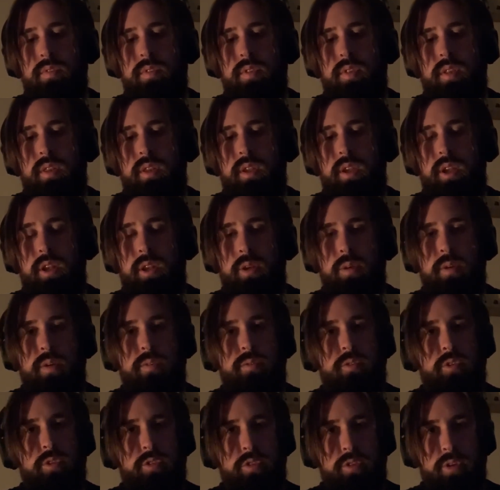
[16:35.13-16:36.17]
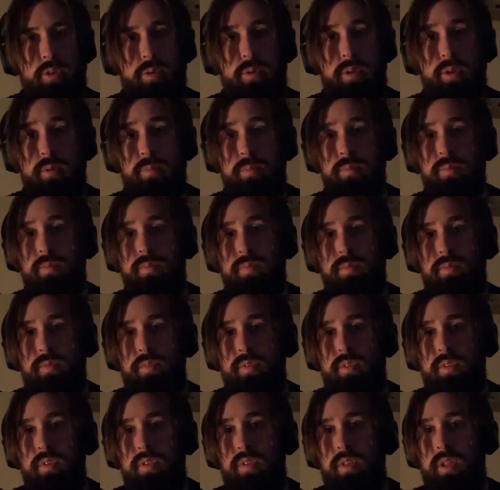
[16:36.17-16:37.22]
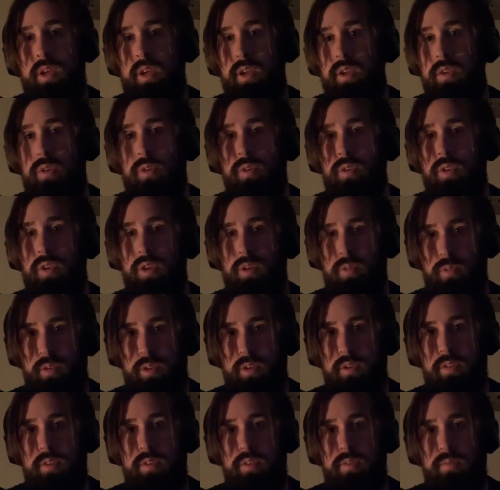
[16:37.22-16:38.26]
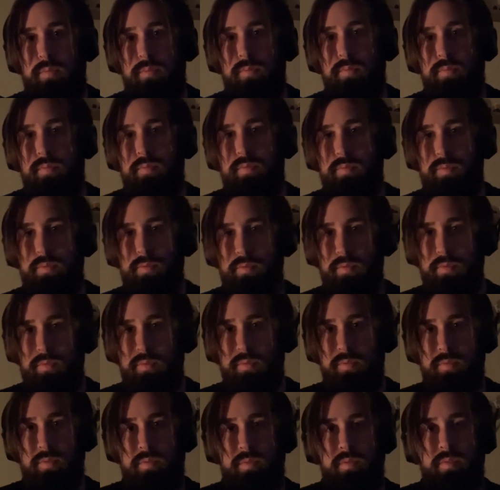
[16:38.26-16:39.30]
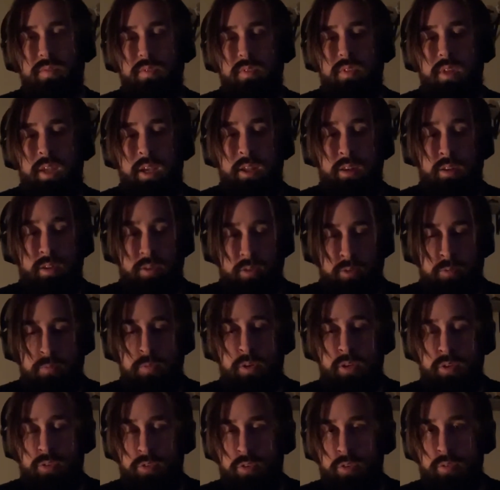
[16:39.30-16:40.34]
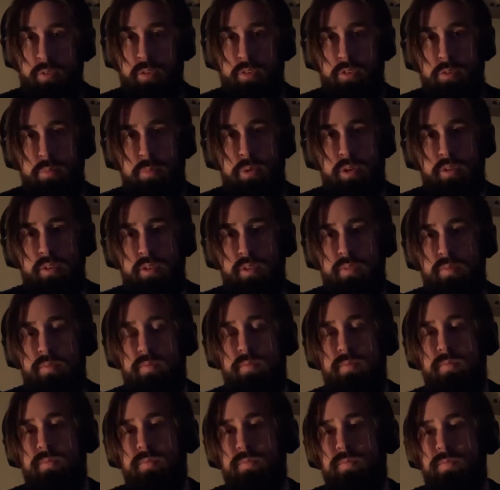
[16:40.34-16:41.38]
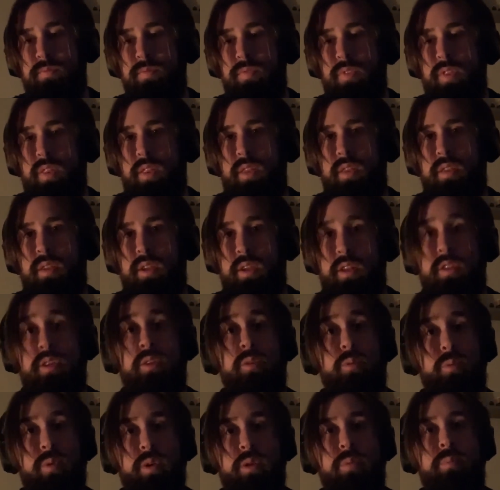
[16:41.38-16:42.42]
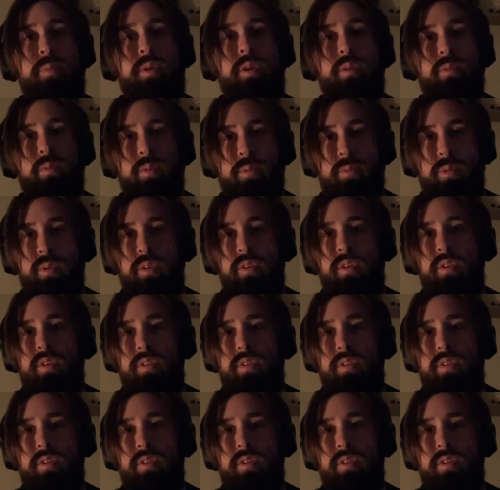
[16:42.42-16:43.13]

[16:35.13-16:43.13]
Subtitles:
And you have to show him that you're curious and an adventurous spirit. And you will be rewarded.